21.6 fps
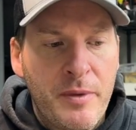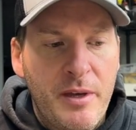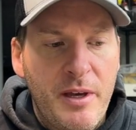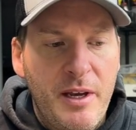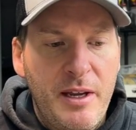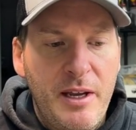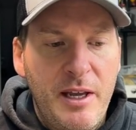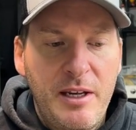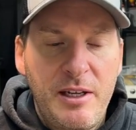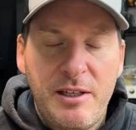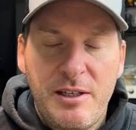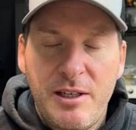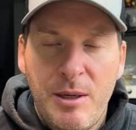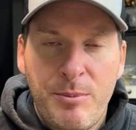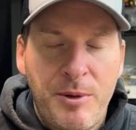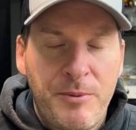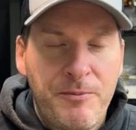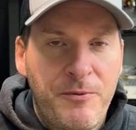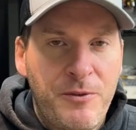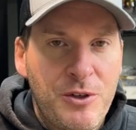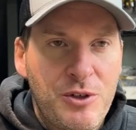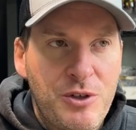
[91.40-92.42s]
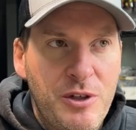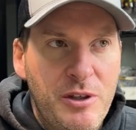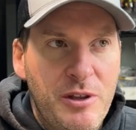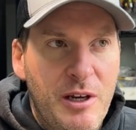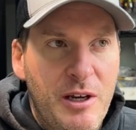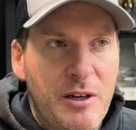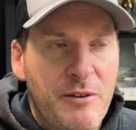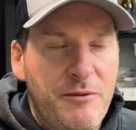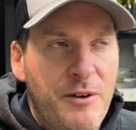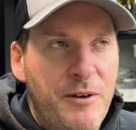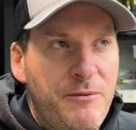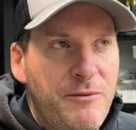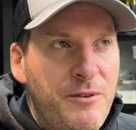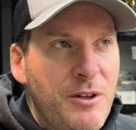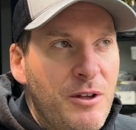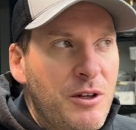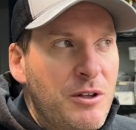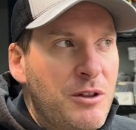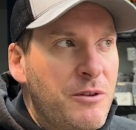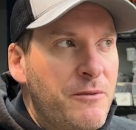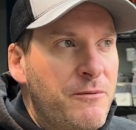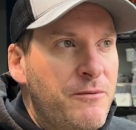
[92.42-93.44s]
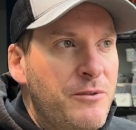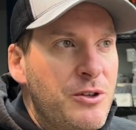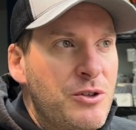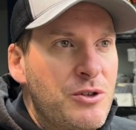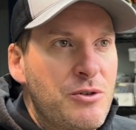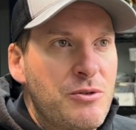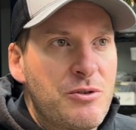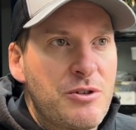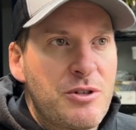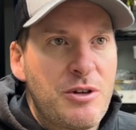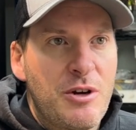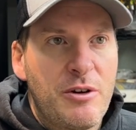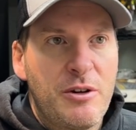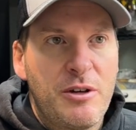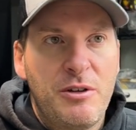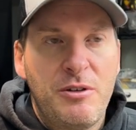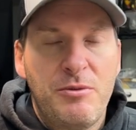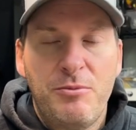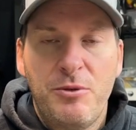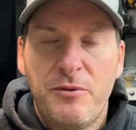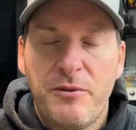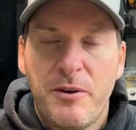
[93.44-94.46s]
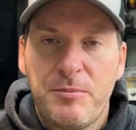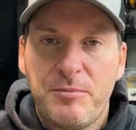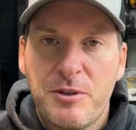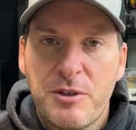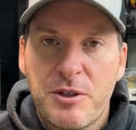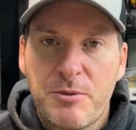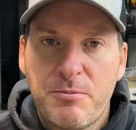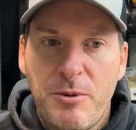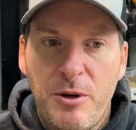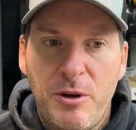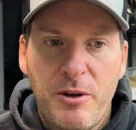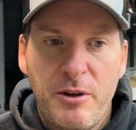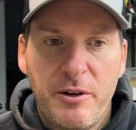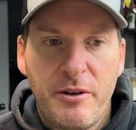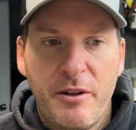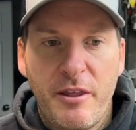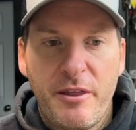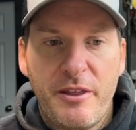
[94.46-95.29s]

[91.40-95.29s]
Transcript: And anytime I'm fishing that, if I feel like the fish are starting to move up to spawn,